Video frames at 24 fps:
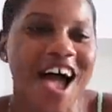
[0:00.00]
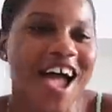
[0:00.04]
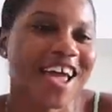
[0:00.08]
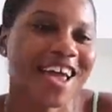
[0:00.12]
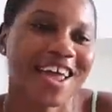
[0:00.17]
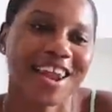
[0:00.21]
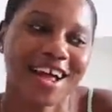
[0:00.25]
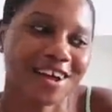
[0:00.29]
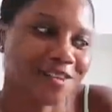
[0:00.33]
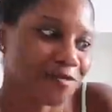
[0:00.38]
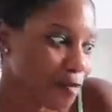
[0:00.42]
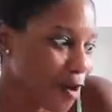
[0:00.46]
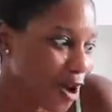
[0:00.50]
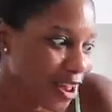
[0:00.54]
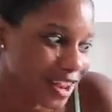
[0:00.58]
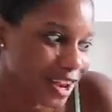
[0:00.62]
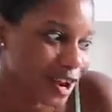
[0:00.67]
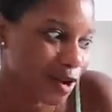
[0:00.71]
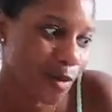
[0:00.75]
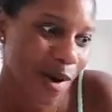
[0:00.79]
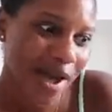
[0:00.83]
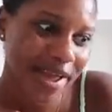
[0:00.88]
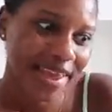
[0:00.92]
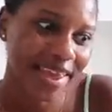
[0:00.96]
And I wanted
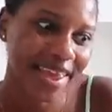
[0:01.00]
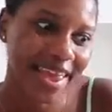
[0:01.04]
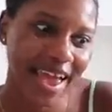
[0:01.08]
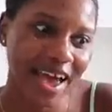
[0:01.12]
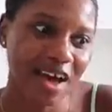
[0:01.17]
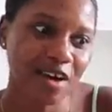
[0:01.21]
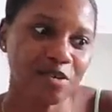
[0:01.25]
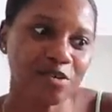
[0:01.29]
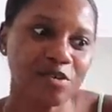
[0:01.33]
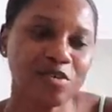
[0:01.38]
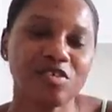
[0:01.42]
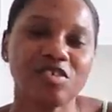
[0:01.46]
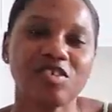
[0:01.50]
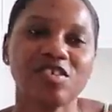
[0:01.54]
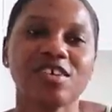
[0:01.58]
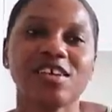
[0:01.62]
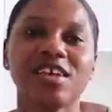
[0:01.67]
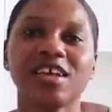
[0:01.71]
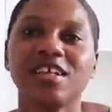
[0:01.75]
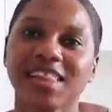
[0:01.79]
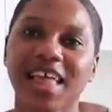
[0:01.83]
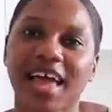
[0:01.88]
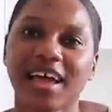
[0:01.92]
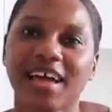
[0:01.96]
a white couch.
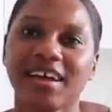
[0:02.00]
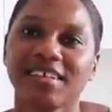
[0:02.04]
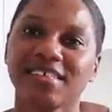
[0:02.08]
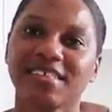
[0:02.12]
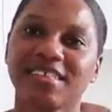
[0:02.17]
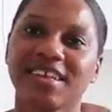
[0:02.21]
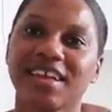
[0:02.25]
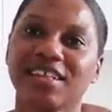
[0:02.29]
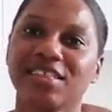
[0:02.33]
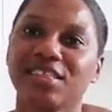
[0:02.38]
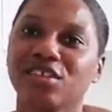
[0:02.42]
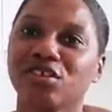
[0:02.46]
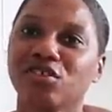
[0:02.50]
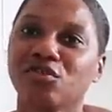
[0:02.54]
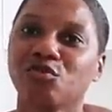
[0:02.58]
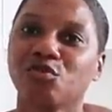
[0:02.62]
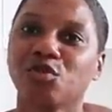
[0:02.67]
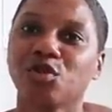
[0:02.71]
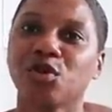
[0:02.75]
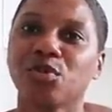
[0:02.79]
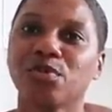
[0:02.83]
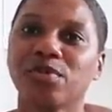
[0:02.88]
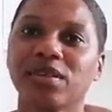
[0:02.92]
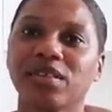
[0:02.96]
Like I said, this
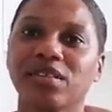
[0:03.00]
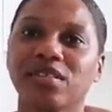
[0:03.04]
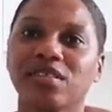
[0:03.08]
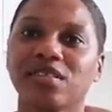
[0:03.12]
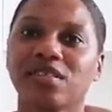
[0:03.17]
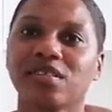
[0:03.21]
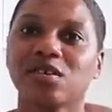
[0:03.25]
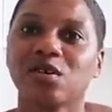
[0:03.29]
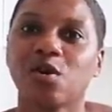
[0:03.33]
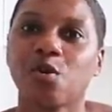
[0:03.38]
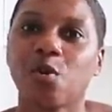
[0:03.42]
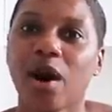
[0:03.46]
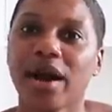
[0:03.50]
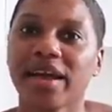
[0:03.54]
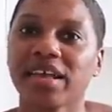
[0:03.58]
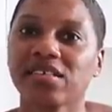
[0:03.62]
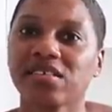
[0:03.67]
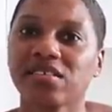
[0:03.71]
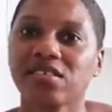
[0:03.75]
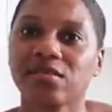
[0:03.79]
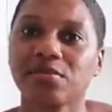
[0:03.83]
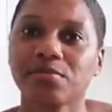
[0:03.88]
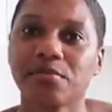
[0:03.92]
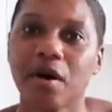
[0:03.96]
room is quite
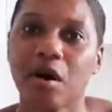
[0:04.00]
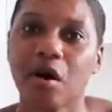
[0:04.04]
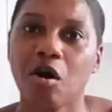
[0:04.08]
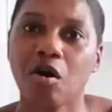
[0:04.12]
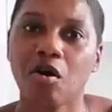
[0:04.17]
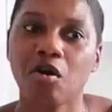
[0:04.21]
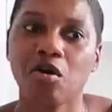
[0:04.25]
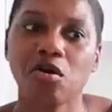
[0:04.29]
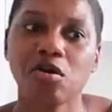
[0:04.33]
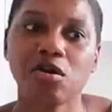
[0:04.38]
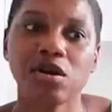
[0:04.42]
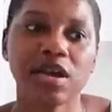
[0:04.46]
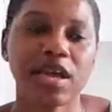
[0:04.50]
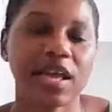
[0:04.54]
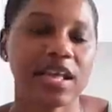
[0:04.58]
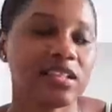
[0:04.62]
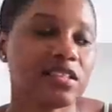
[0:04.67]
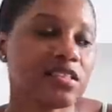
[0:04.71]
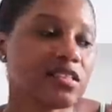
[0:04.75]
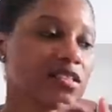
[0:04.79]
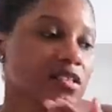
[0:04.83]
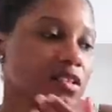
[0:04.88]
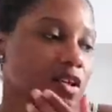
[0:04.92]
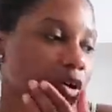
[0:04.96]
small,
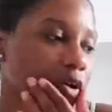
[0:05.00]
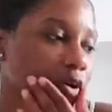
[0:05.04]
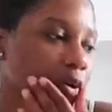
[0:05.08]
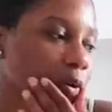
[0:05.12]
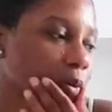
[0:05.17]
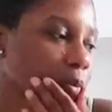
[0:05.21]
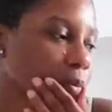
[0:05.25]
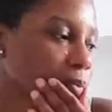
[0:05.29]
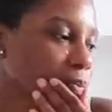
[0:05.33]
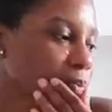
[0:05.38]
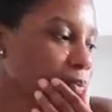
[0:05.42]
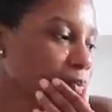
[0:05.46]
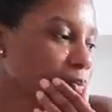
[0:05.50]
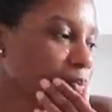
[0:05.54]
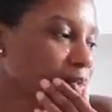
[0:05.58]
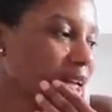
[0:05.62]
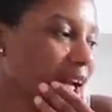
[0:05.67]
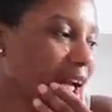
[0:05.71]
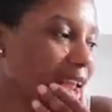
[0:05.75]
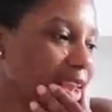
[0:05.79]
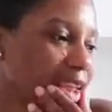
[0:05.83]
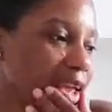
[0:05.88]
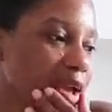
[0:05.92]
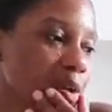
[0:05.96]
and so
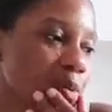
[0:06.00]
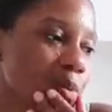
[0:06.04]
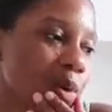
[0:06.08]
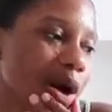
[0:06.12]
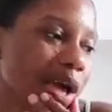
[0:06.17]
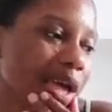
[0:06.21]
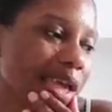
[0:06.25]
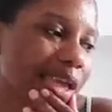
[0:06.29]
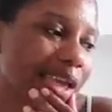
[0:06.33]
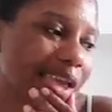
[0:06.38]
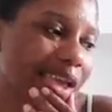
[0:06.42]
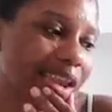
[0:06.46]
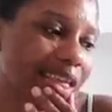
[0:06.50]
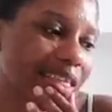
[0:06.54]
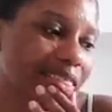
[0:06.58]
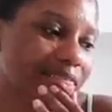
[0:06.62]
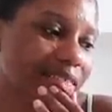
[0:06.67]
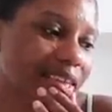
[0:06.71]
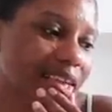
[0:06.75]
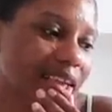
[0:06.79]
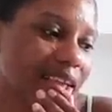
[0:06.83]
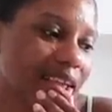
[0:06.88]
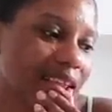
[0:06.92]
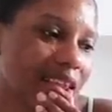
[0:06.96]
I didn't want
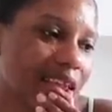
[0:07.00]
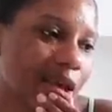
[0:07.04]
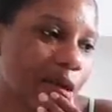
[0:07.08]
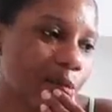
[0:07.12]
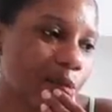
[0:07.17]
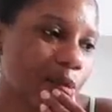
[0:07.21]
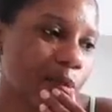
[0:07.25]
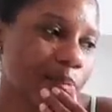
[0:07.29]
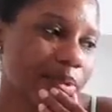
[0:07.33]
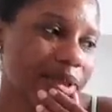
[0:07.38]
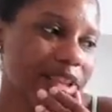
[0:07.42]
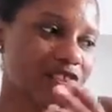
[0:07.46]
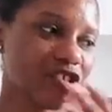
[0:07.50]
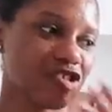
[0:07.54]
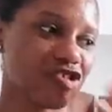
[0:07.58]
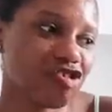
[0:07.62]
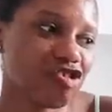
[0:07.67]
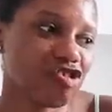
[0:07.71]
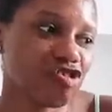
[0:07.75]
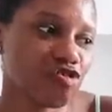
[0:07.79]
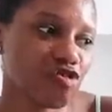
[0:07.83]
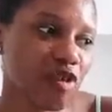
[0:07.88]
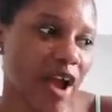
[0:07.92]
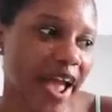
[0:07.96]
anything that would be
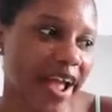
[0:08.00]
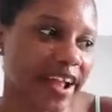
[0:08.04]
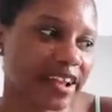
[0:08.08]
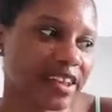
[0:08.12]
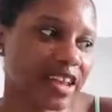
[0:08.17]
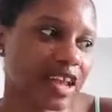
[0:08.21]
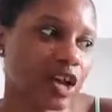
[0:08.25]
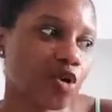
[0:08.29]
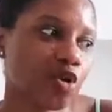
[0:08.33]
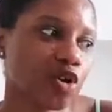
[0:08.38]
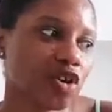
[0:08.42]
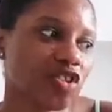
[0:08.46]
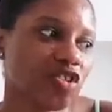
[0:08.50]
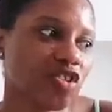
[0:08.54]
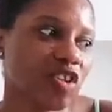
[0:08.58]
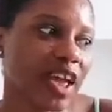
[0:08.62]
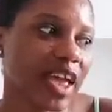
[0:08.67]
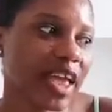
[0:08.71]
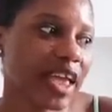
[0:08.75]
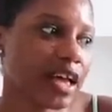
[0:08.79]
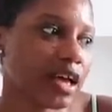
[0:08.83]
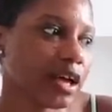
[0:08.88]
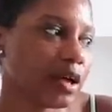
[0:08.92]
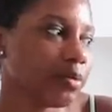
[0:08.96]
distracting or
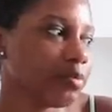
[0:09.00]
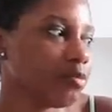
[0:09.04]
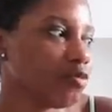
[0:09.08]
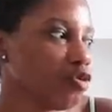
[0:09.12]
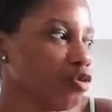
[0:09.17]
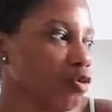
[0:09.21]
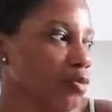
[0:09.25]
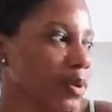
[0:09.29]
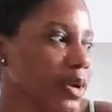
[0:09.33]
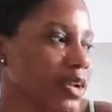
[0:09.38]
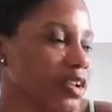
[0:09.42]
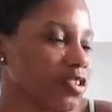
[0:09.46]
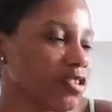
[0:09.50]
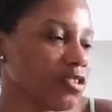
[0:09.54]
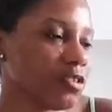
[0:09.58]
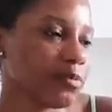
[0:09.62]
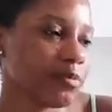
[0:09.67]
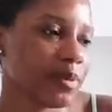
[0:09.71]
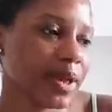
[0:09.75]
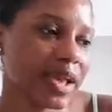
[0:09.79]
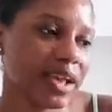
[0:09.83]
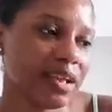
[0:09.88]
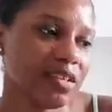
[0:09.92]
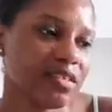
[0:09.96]
take up too much
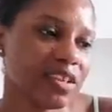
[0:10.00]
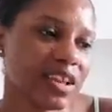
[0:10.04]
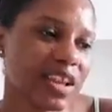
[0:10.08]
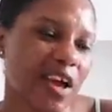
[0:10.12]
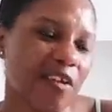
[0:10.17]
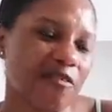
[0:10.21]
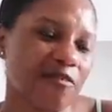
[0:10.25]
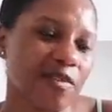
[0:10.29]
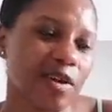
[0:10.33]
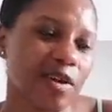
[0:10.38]
space, and I